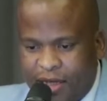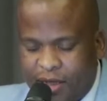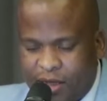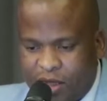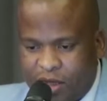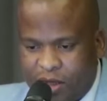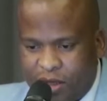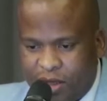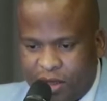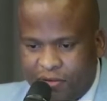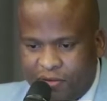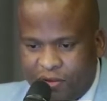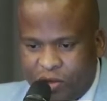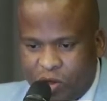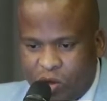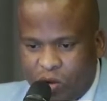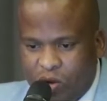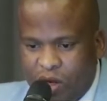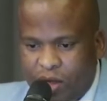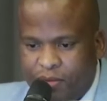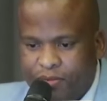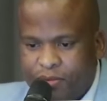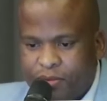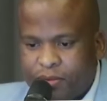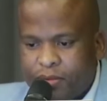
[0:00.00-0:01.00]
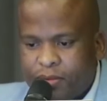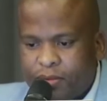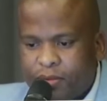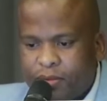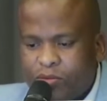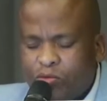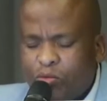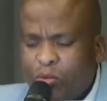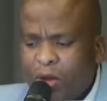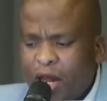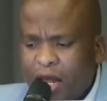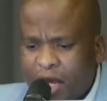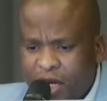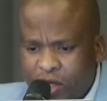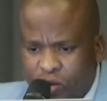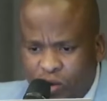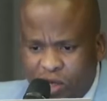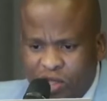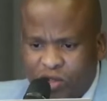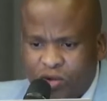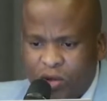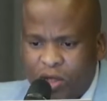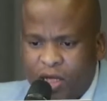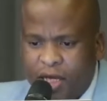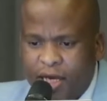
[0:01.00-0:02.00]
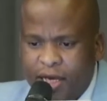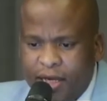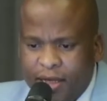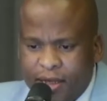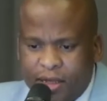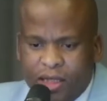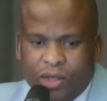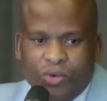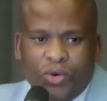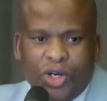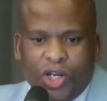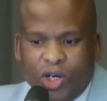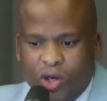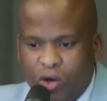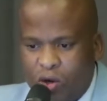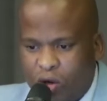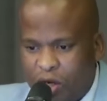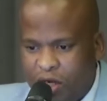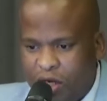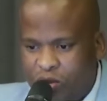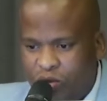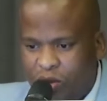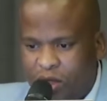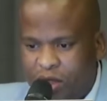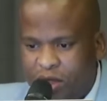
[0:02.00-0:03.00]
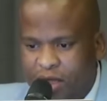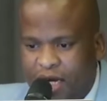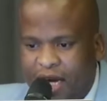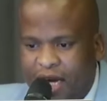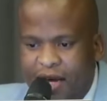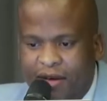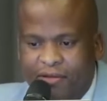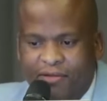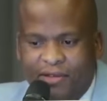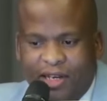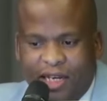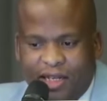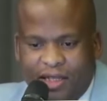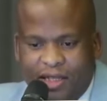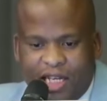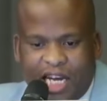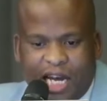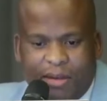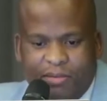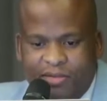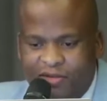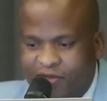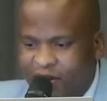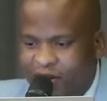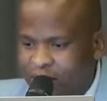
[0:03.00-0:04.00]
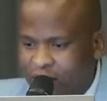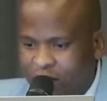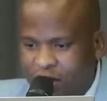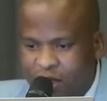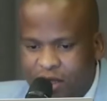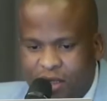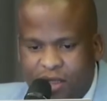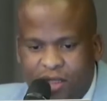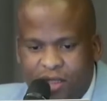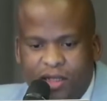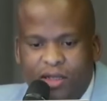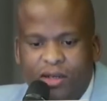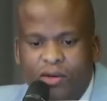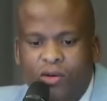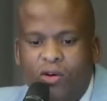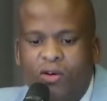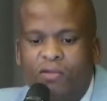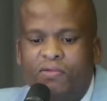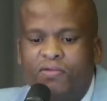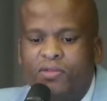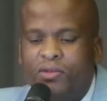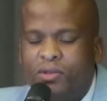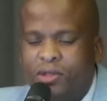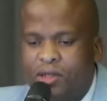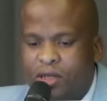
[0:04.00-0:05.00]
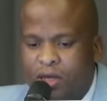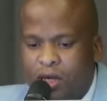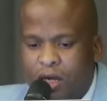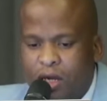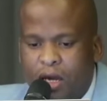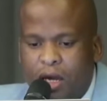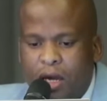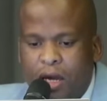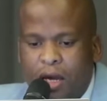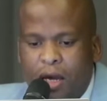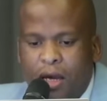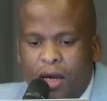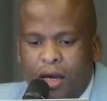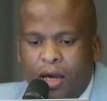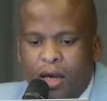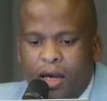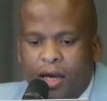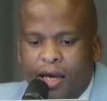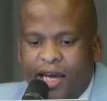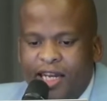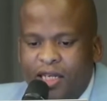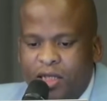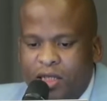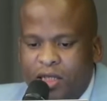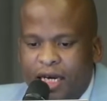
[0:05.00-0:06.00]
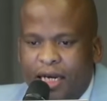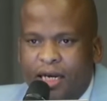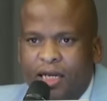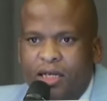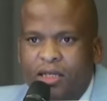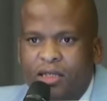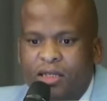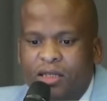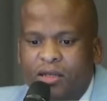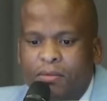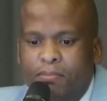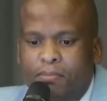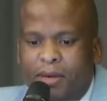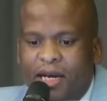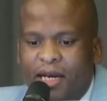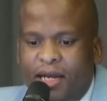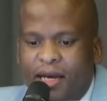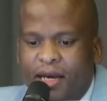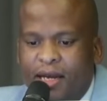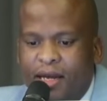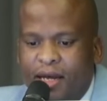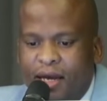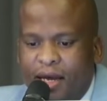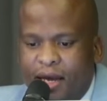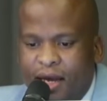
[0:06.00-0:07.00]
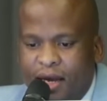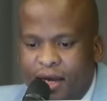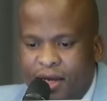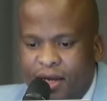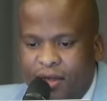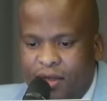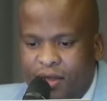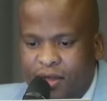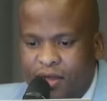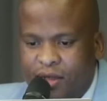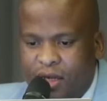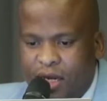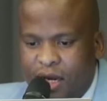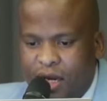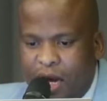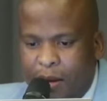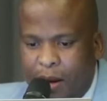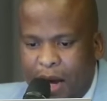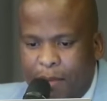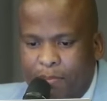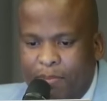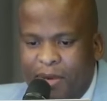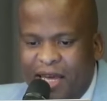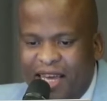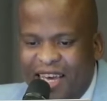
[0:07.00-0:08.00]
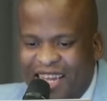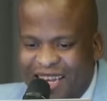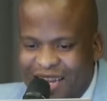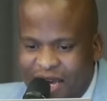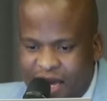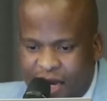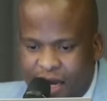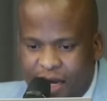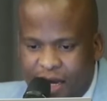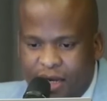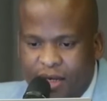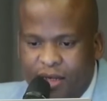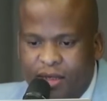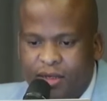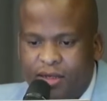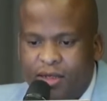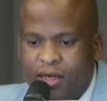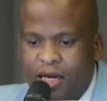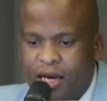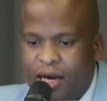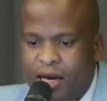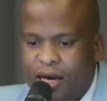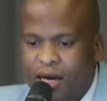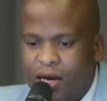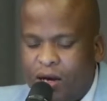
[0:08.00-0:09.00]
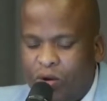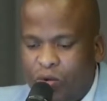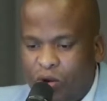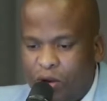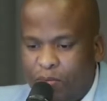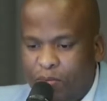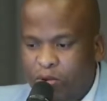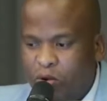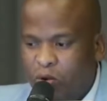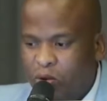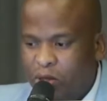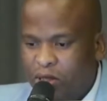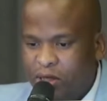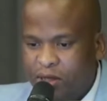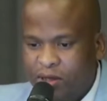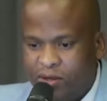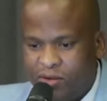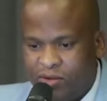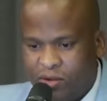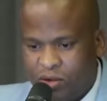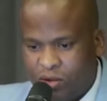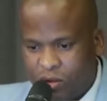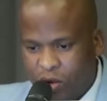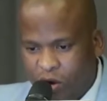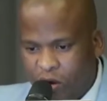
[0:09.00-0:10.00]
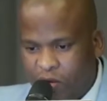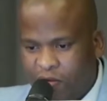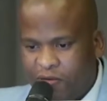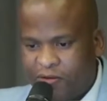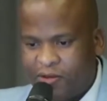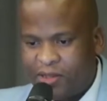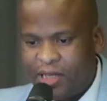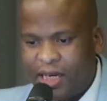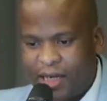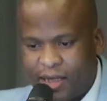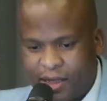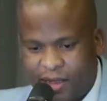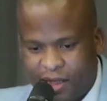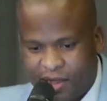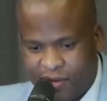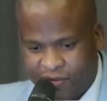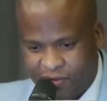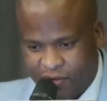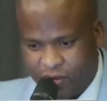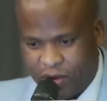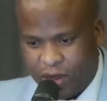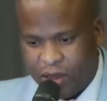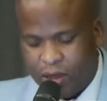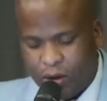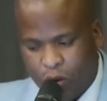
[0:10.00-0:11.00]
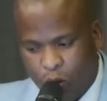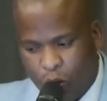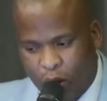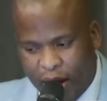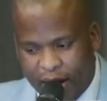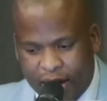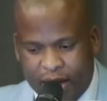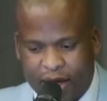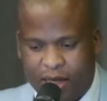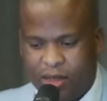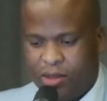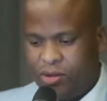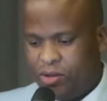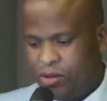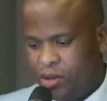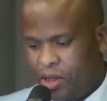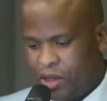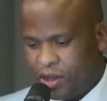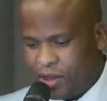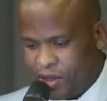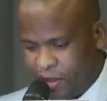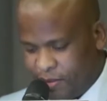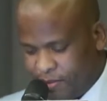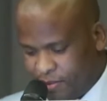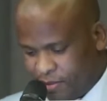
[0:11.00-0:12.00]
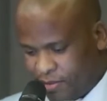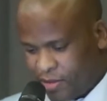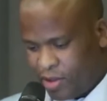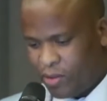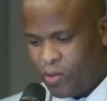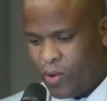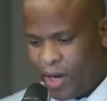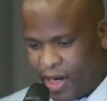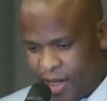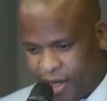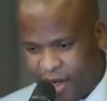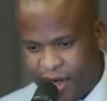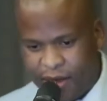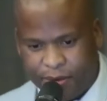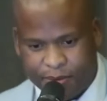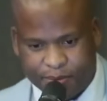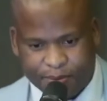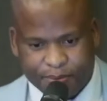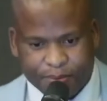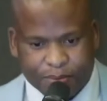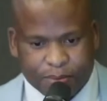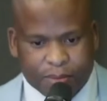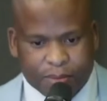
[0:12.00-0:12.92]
Sister Filwe. It was not easy, we know it was tough, at times frustrating, confusing, and challenging, but at the end, we pulled this off successfully. Well done to the team. Well done.